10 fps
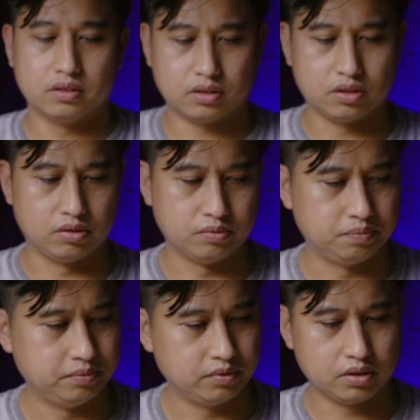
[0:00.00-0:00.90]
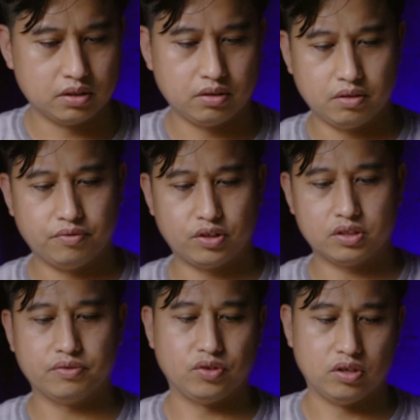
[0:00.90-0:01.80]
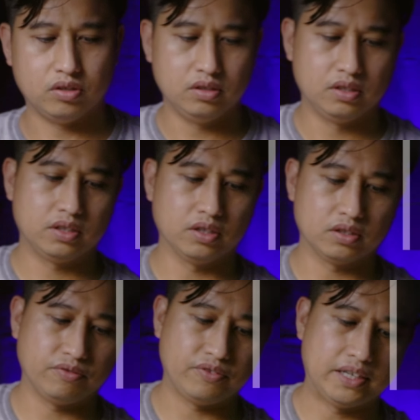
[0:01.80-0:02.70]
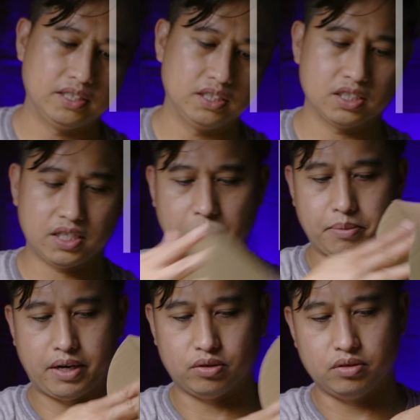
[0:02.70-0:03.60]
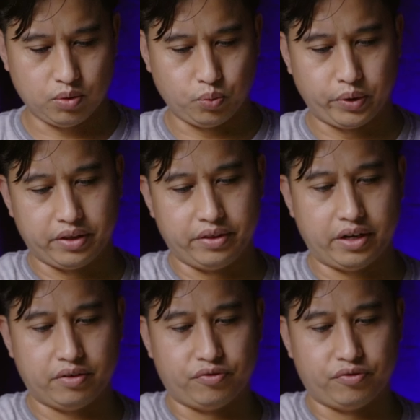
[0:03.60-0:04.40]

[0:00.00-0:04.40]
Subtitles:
So first of all, Tilta finally just came out with their